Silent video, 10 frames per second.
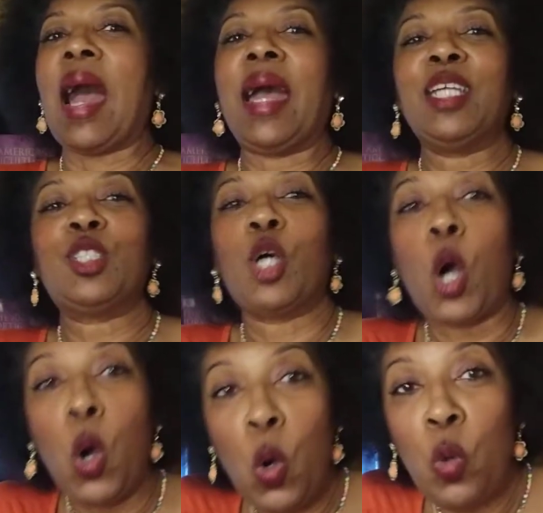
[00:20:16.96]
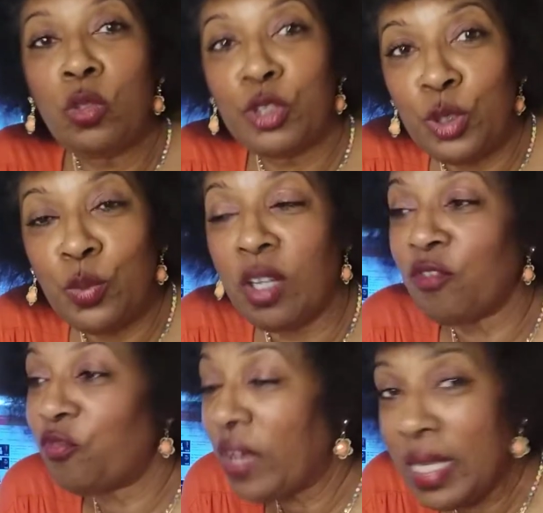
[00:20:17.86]
I told you
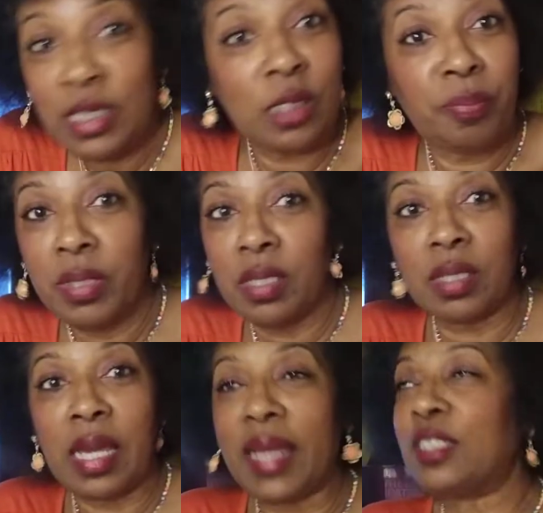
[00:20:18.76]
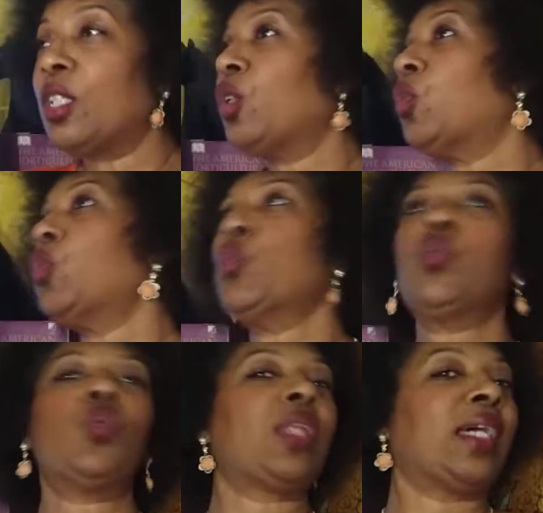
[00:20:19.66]
on Facebook, I said,
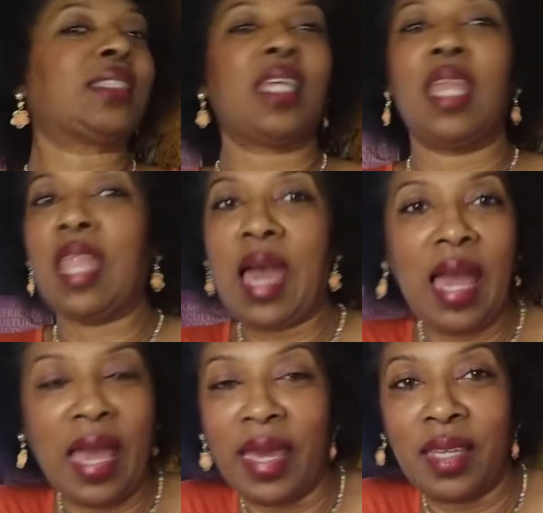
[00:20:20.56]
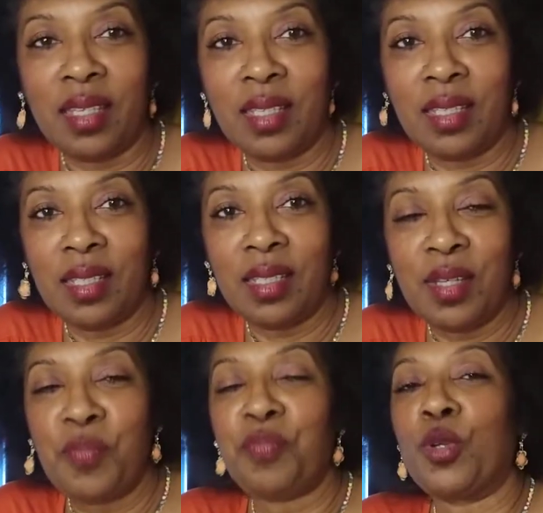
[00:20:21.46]
oh, that's a lie.
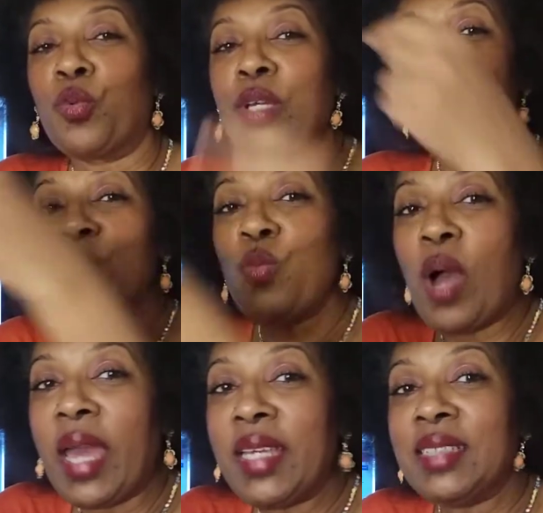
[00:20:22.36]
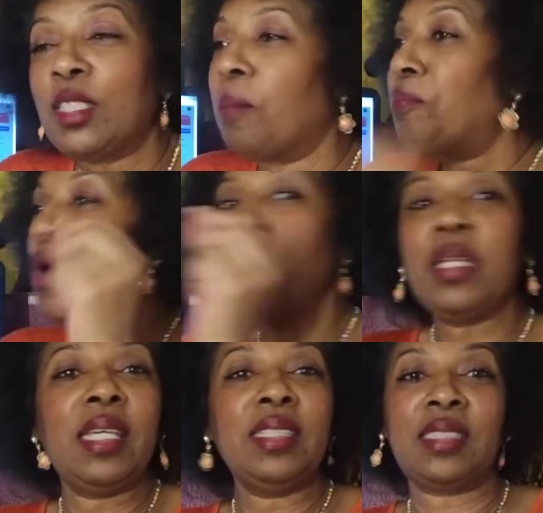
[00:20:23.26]
The reason why the
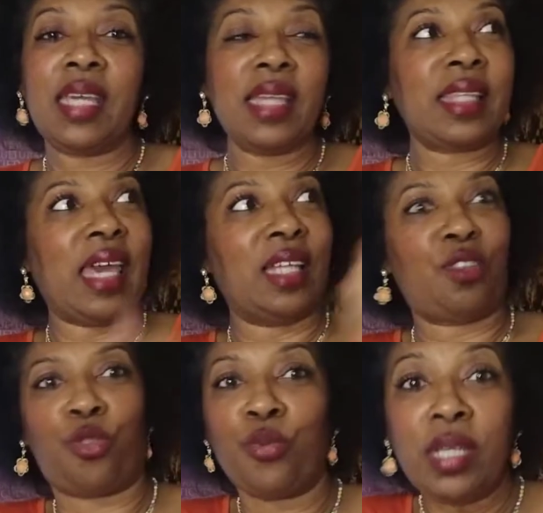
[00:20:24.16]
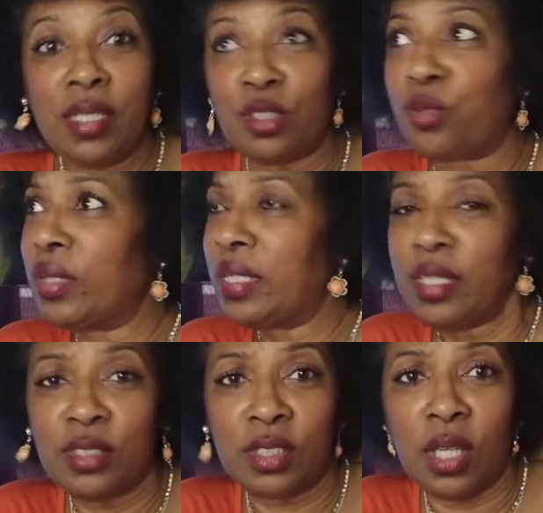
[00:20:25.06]
moment he said that, three
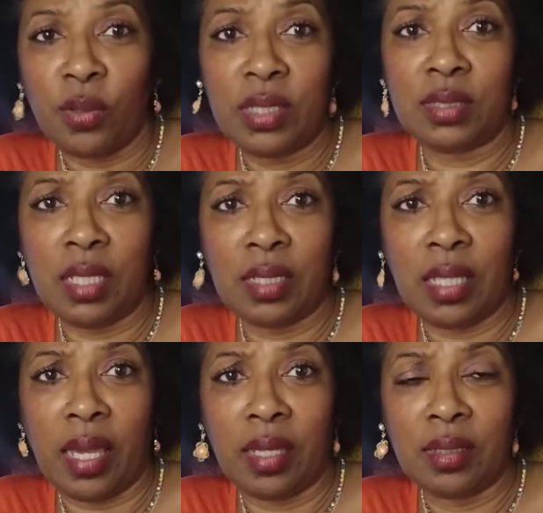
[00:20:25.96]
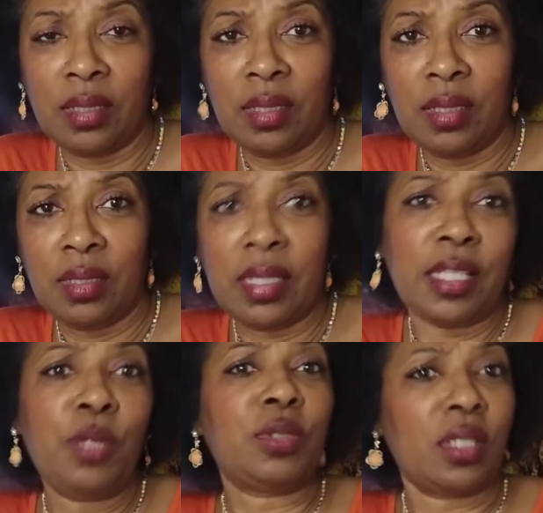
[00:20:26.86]
years ago, he said that
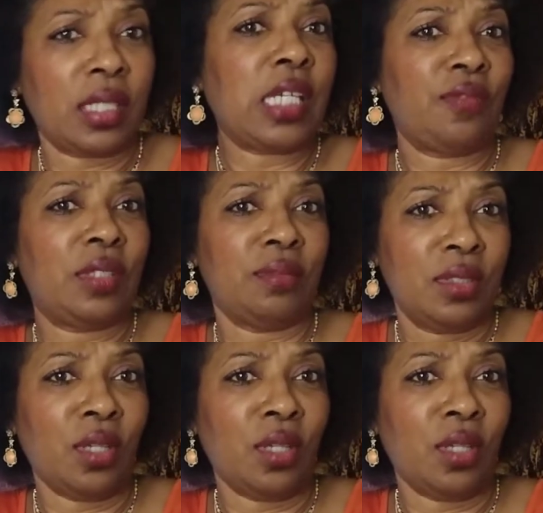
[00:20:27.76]
he was going to give the